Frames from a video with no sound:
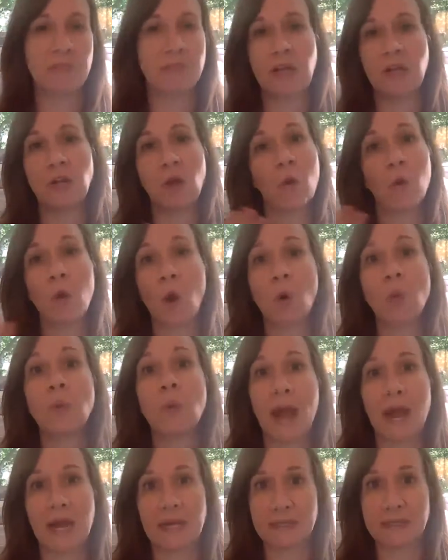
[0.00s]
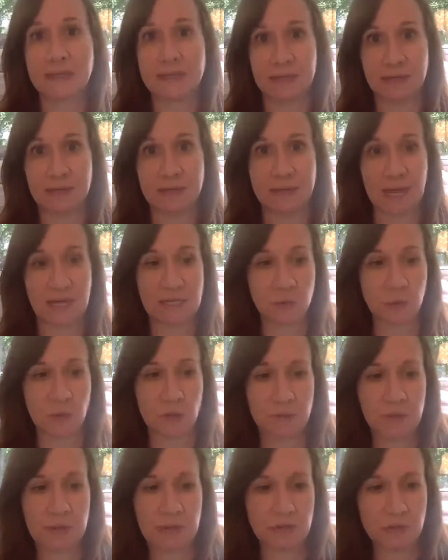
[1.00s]
They don't go rancid. That's what
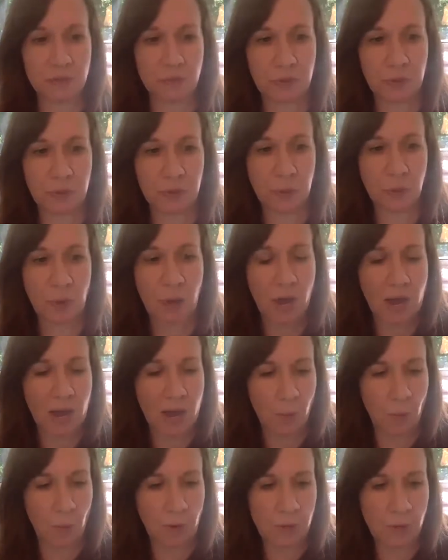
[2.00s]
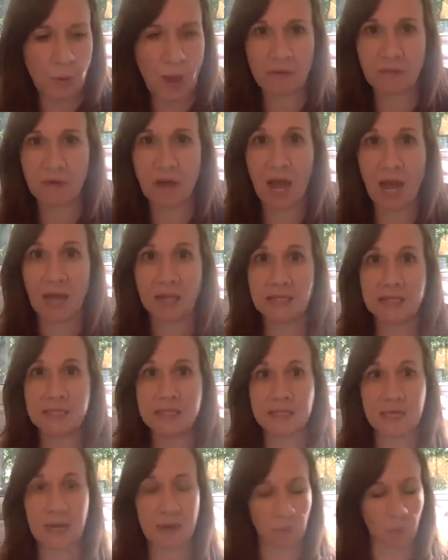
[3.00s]
it means when you have a highly
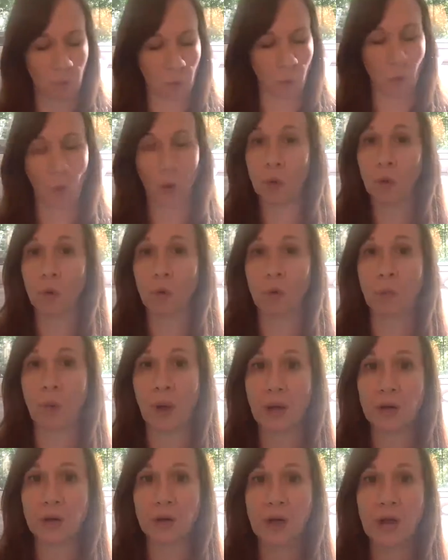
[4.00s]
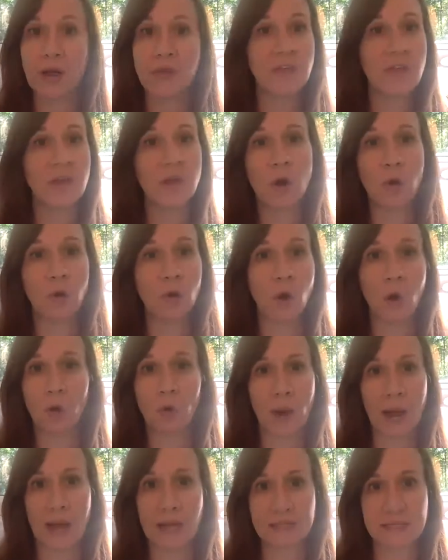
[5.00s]
stable oil or butter. They don't go
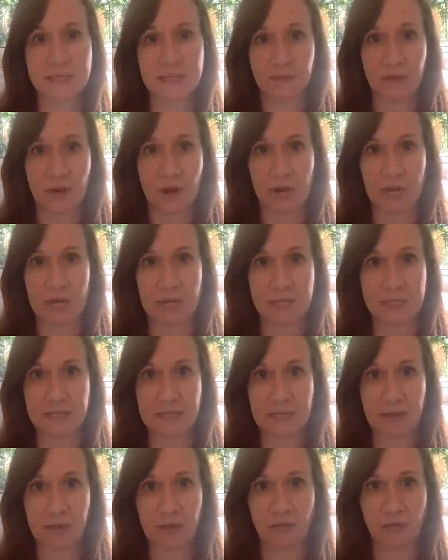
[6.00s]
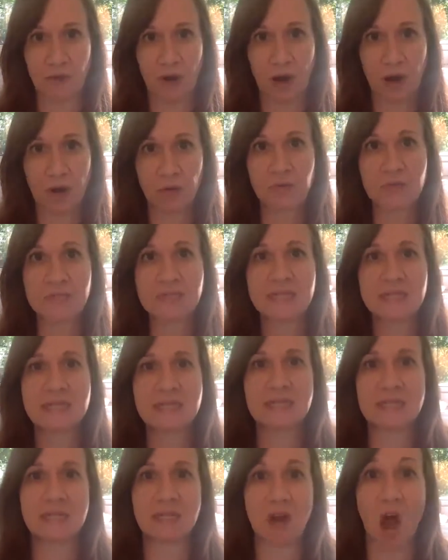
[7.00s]
rancid very easily. They're very
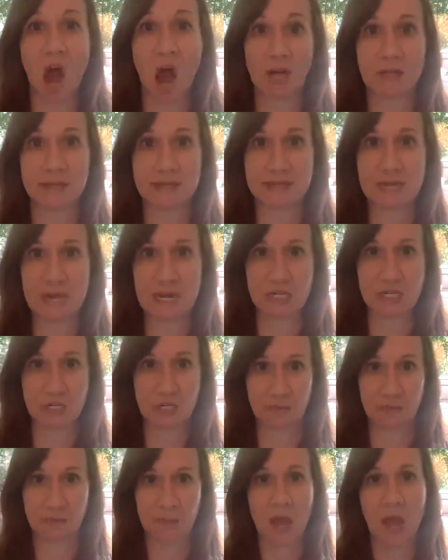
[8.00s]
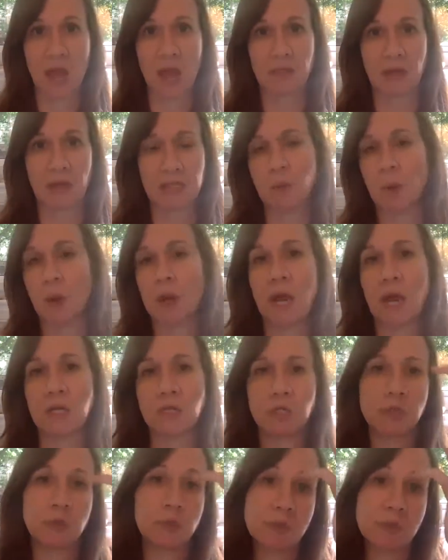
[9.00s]
resistant to oxidation. That's why I
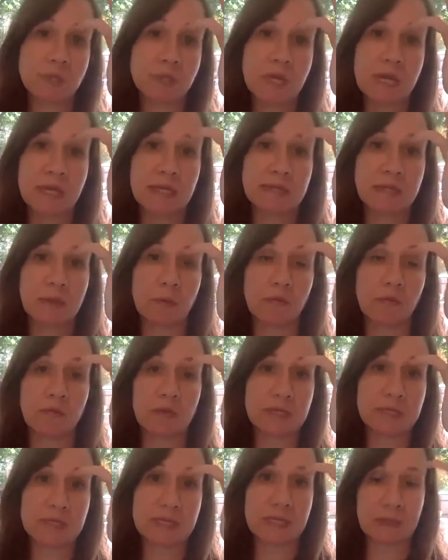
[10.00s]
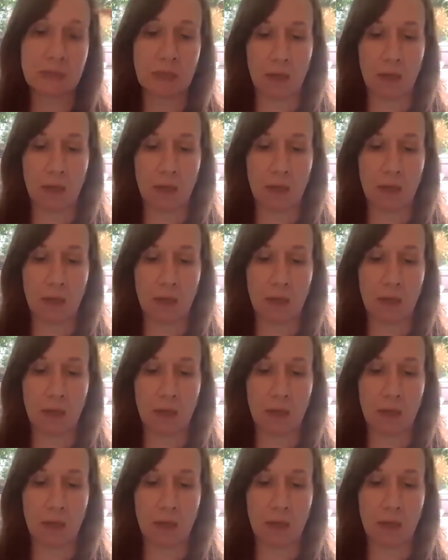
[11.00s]
choose some of these